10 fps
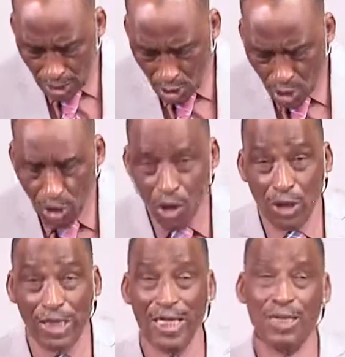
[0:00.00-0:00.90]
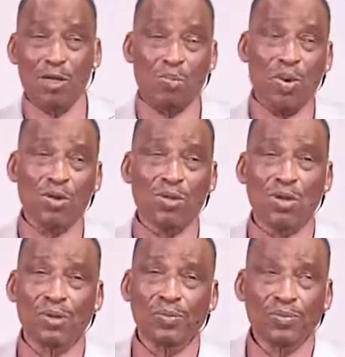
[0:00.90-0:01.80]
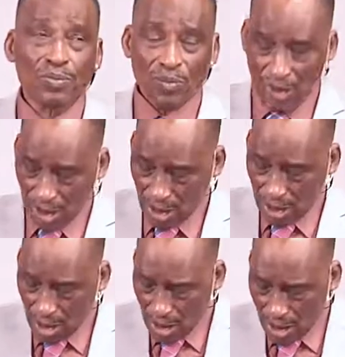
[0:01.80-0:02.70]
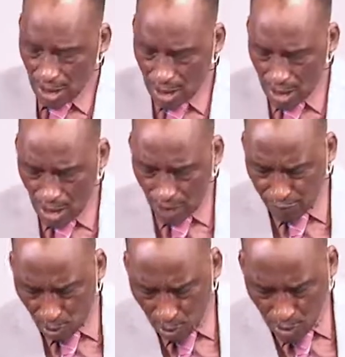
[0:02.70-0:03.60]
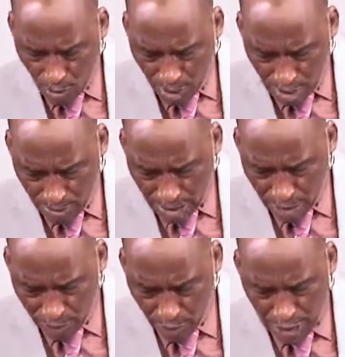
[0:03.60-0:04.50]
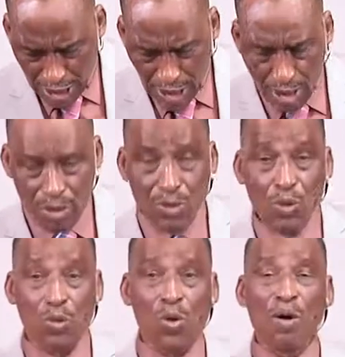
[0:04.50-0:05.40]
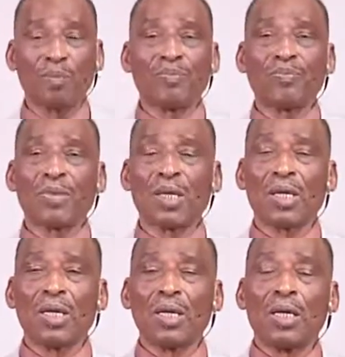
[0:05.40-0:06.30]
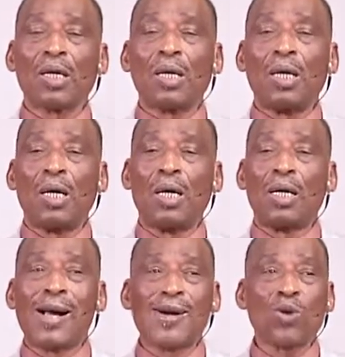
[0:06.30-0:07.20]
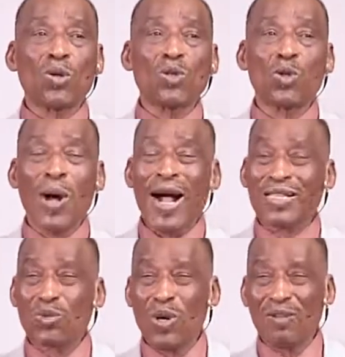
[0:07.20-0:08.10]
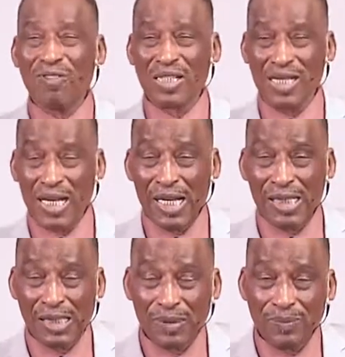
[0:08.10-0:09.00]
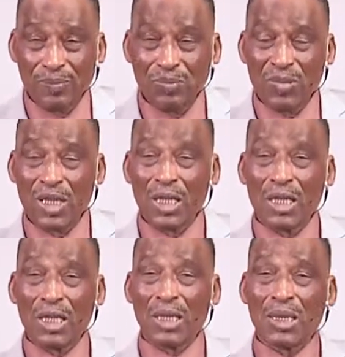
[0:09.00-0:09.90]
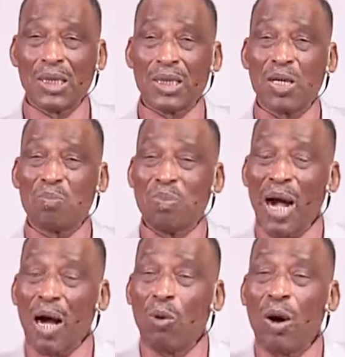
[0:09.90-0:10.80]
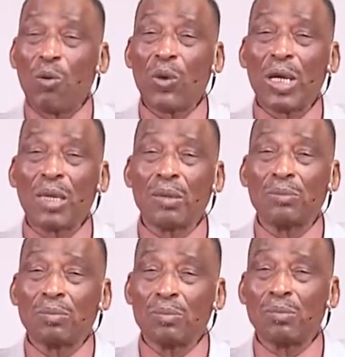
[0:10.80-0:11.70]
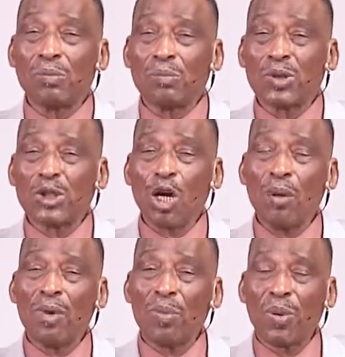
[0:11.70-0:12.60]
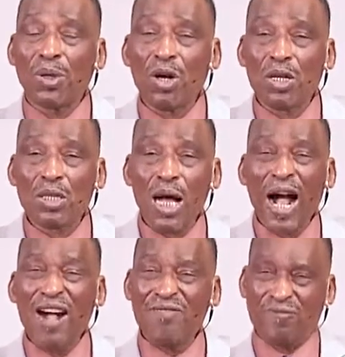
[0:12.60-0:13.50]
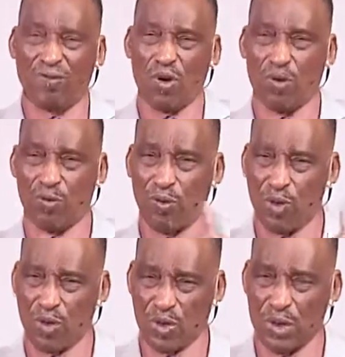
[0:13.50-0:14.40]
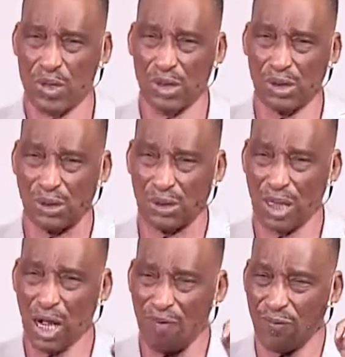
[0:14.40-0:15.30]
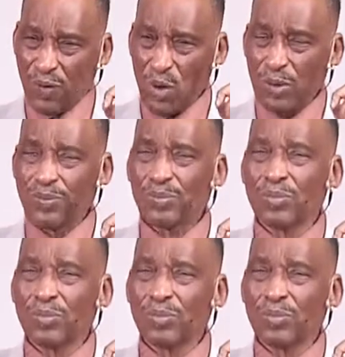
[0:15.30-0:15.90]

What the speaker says: the second is the person of the Holy Ghost himself, which is to come, according to Act 1, verse 8, the power will come upon us after the